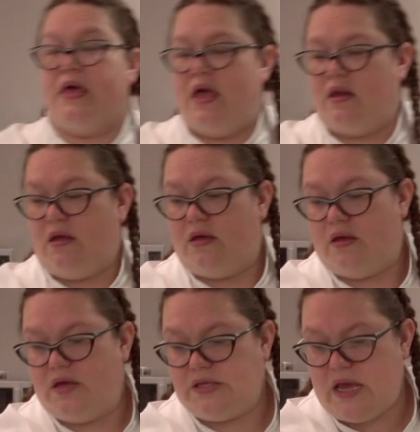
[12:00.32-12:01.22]
then
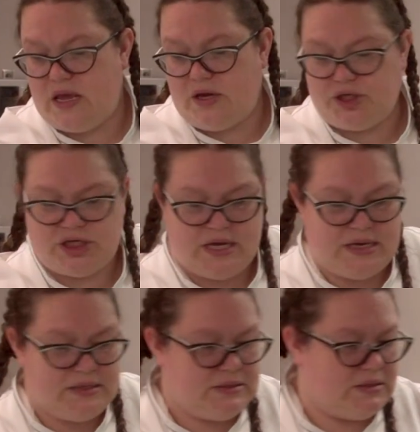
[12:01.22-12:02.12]
you take your
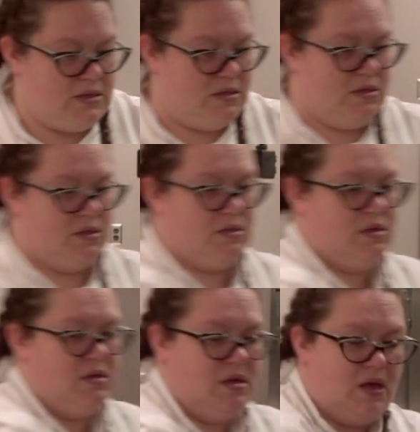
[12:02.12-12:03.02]
cheese.
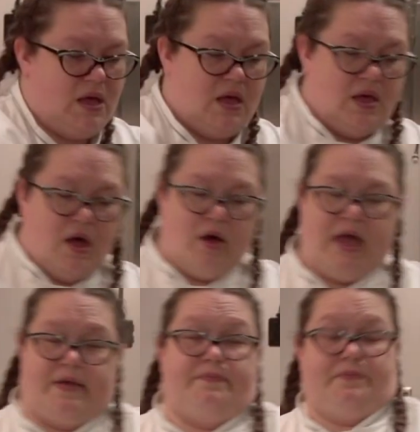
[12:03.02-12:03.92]

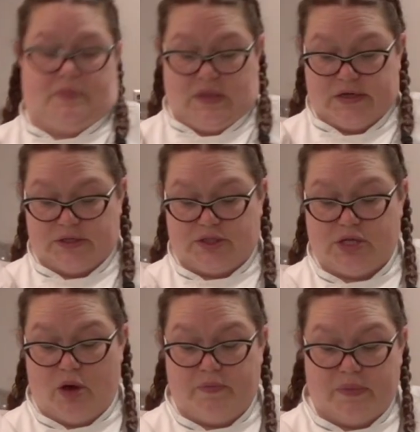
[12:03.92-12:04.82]
Okay,
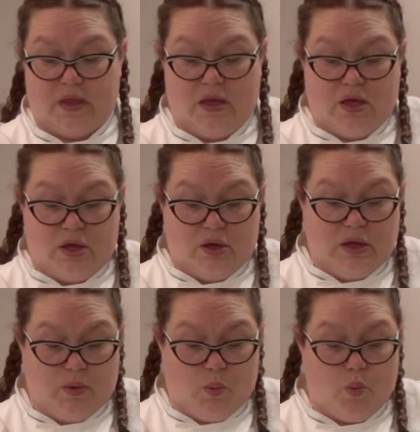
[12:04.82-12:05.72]
so
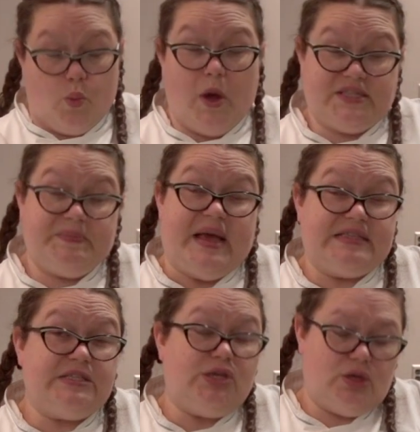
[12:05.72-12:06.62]
what's
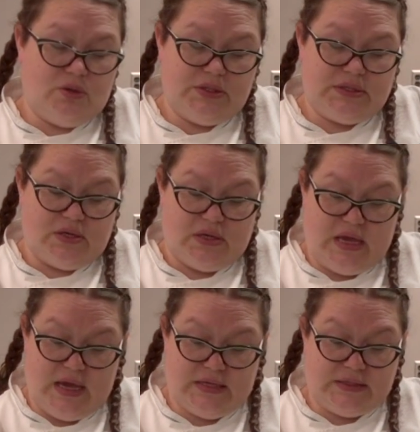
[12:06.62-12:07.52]
best to use
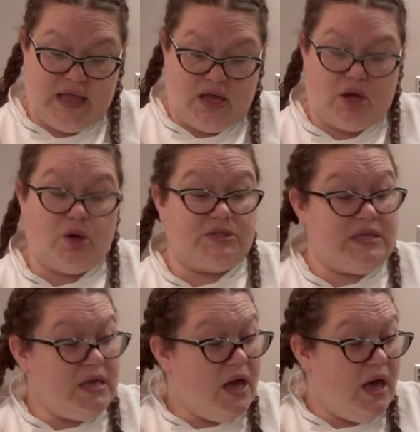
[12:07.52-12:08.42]
is like a
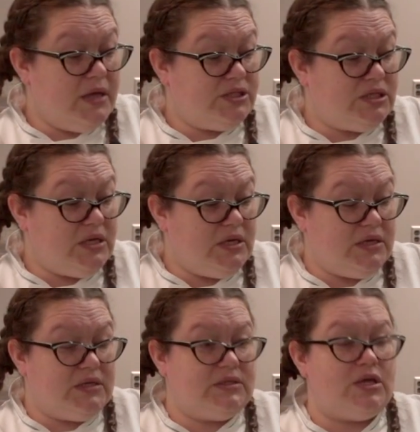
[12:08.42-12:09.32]
cotija
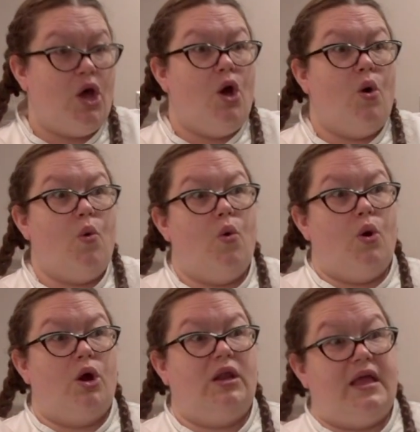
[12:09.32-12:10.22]
cheese
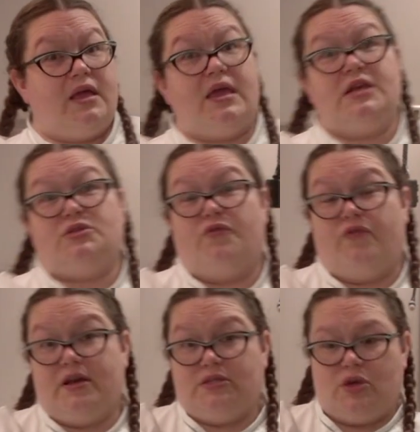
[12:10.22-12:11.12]
or like a queso
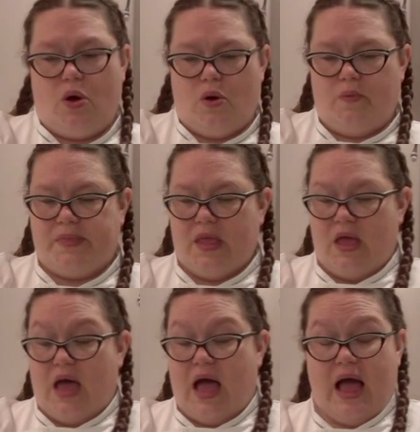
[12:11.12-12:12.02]
fresco.
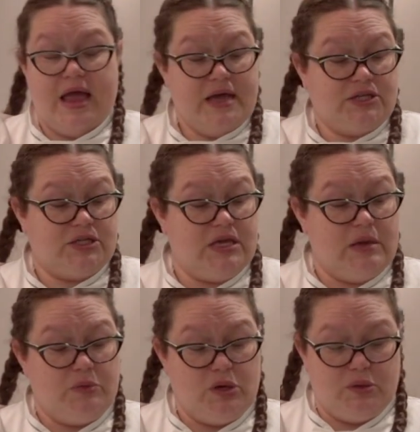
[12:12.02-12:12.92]
I actually
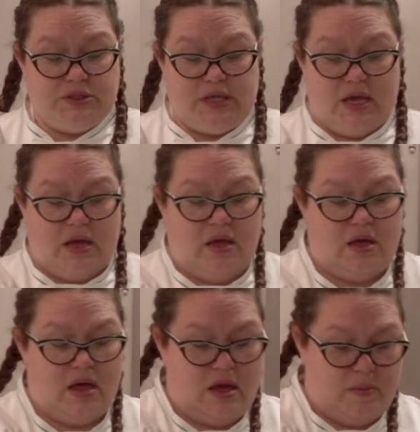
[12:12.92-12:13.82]
am using
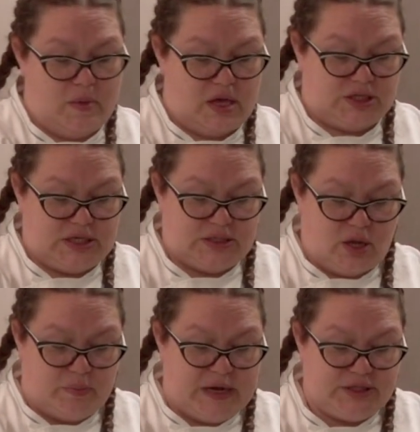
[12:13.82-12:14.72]
a cheese
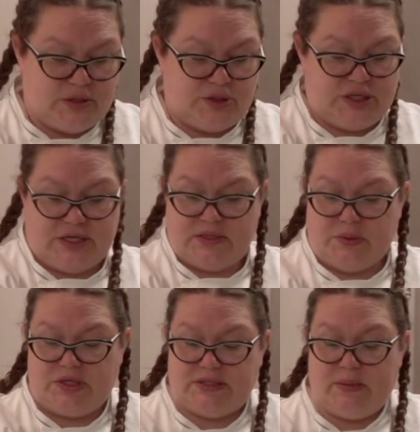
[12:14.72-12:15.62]
called Baccio cheese,
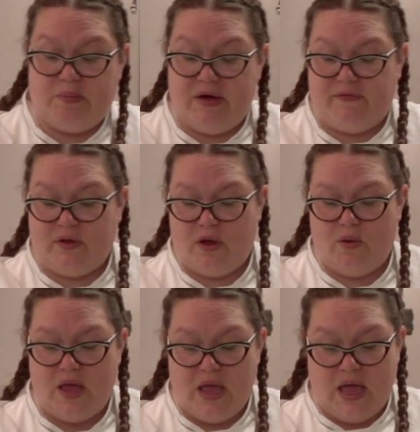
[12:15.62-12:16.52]
which is a
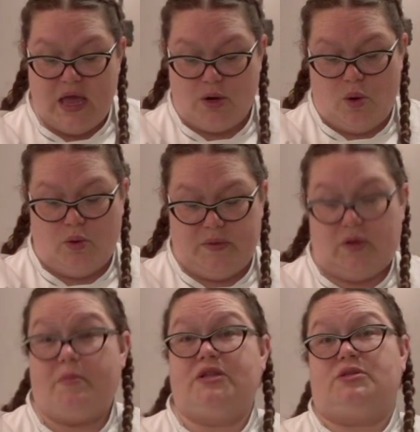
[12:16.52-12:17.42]
buffalo and whole
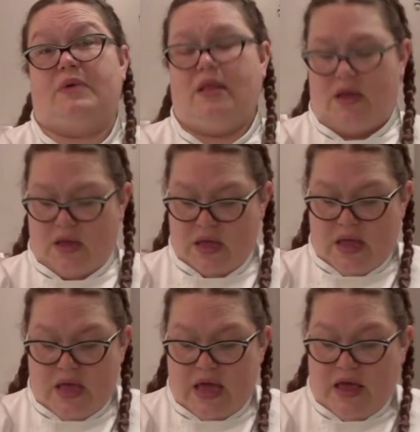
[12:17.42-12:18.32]
milk mozzarella.
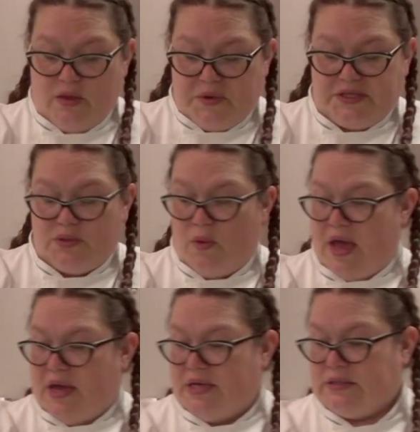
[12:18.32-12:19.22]
And the reason
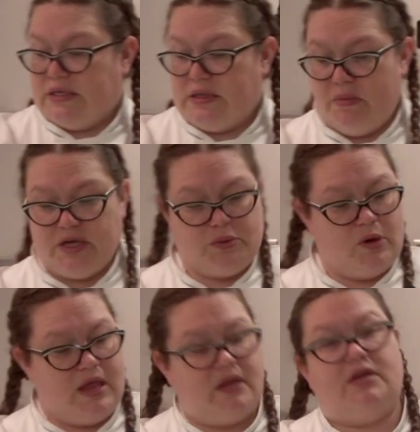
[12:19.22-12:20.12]
why is because I'm much
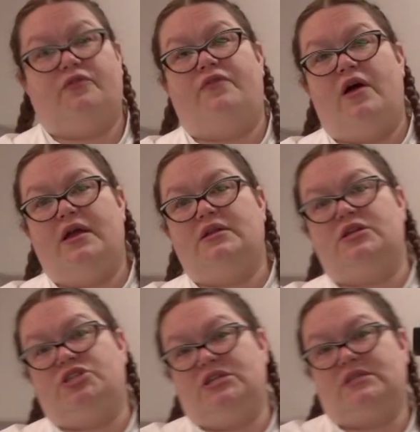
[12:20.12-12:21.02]
more likely to find
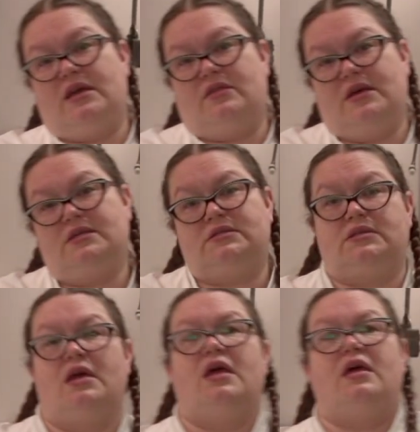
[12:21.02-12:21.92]
a cheese like
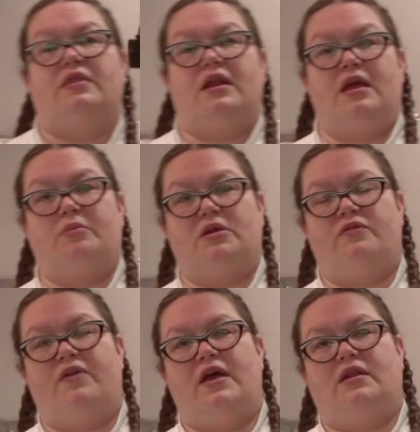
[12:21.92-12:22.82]
this than I am going to
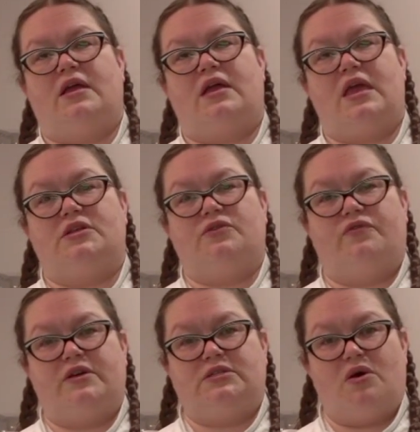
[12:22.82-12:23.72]
find like a queso
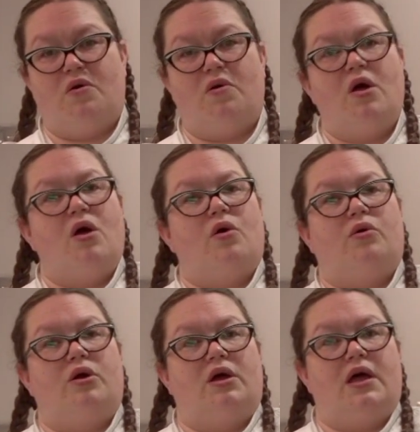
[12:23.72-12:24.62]
fresco
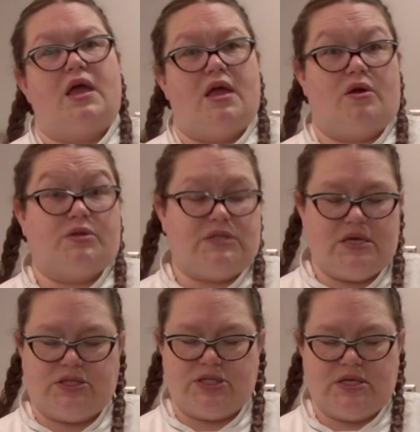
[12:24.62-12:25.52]
or a
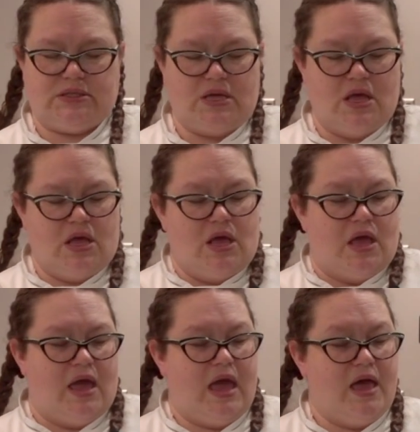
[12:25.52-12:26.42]
cotija cheese.
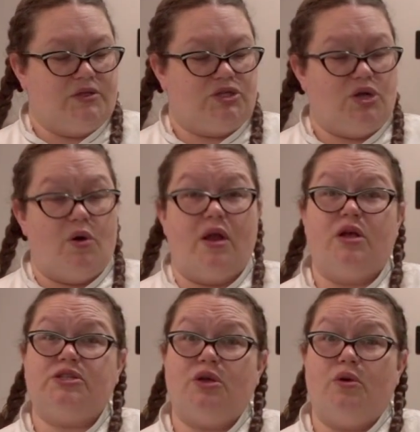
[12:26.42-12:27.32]
And
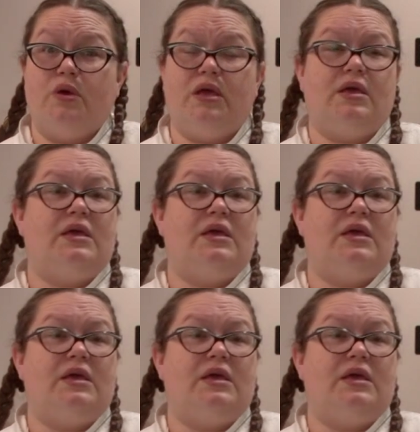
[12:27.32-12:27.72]
also,